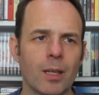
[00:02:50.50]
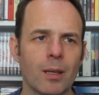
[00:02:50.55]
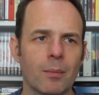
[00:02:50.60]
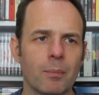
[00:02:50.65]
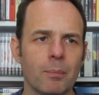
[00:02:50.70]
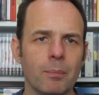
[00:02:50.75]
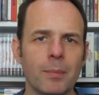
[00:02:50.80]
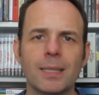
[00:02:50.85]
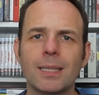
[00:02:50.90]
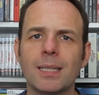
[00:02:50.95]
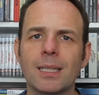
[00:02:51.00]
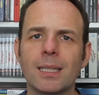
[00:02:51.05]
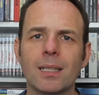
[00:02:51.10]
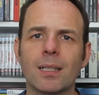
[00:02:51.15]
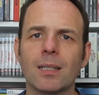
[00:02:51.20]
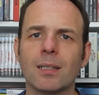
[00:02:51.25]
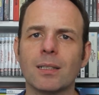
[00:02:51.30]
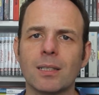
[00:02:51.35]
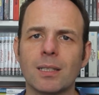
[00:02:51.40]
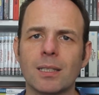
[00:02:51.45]

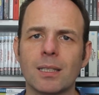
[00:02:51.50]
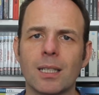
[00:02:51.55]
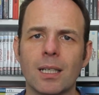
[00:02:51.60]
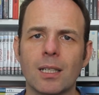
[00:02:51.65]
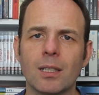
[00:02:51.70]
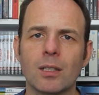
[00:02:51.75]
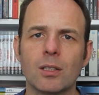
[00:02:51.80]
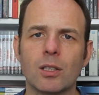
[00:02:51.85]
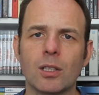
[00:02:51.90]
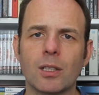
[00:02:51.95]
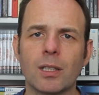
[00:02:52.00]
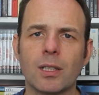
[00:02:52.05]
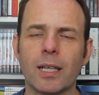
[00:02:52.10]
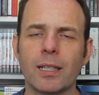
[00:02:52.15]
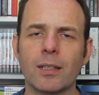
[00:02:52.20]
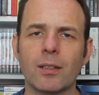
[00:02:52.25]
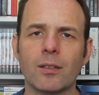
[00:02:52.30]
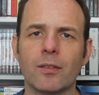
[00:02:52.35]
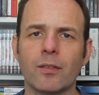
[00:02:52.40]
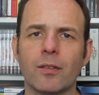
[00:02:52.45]
meetings to
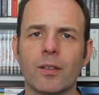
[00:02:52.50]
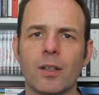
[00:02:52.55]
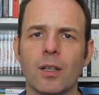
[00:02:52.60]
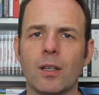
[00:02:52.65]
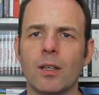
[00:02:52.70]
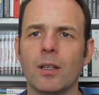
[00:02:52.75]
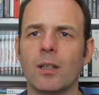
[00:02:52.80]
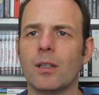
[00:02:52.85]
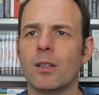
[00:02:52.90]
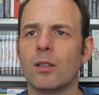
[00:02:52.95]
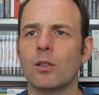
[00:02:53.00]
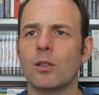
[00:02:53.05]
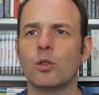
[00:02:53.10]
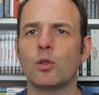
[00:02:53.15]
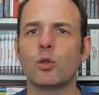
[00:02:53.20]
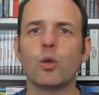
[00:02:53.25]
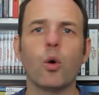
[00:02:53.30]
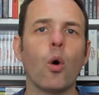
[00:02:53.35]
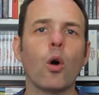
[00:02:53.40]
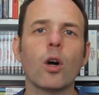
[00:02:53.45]
kind of
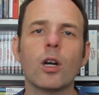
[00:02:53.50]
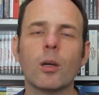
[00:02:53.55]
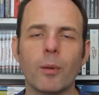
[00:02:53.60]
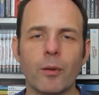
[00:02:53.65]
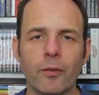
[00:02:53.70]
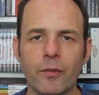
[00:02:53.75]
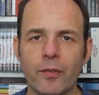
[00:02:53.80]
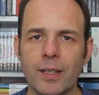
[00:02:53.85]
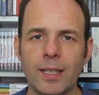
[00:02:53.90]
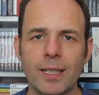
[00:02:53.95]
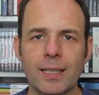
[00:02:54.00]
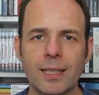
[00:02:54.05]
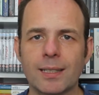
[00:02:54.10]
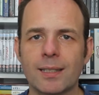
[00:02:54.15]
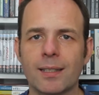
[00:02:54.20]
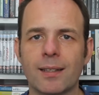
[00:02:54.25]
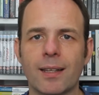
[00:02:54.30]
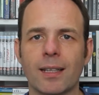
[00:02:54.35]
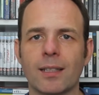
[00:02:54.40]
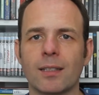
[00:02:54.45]
talk about various
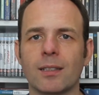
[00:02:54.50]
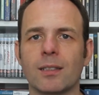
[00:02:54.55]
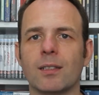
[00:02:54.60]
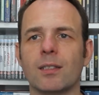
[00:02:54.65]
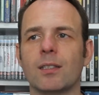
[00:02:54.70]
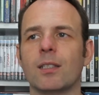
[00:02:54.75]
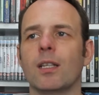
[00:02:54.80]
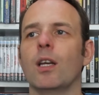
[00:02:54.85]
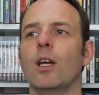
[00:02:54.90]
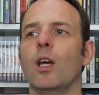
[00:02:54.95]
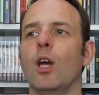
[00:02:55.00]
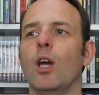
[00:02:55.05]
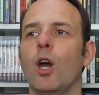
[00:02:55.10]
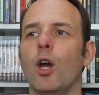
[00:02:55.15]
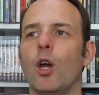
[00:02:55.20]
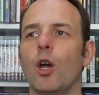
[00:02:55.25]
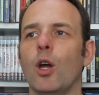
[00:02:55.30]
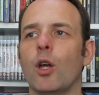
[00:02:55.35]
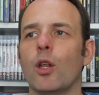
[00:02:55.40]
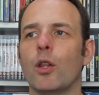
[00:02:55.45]
things,
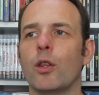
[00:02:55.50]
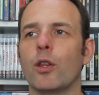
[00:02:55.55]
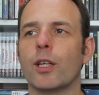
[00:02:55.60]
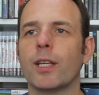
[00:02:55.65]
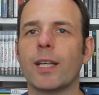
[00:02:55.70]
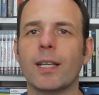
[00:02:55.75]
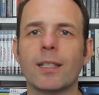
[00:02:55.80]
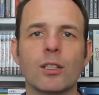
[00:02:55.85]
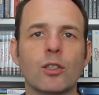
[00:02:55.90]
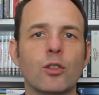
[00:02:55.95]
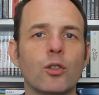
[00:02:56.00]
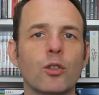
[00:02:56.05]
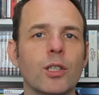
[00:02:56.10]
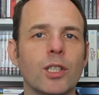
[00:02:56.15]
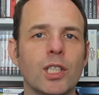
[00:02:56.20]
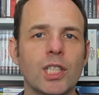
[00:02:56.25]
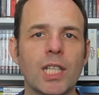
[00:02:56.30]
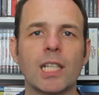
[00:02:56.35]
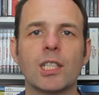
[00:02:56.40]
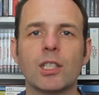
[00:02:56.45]
the kind of
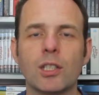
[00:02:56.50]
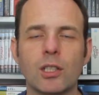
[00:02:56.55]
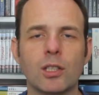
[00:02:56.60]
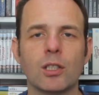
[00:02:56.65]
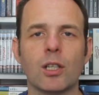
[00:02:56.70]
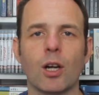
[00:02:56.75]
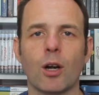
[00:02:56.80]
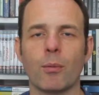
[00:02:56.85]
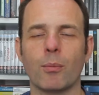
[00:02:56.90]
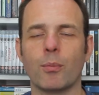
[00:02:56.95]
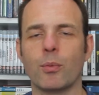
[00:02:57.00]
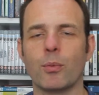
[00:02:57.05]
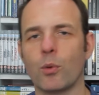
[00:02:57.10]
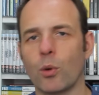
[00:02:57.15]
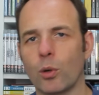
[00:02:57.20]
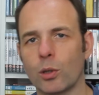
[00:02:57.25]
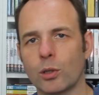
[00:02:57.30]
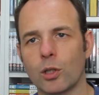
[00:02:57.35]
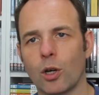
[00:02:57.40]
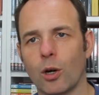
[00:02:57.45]
traditions that are
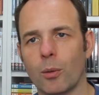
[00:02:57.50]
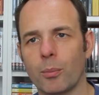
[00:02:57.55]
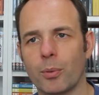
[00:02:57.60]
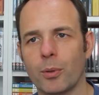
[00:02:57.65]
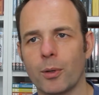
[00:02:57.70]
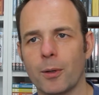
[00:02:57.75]
brought up.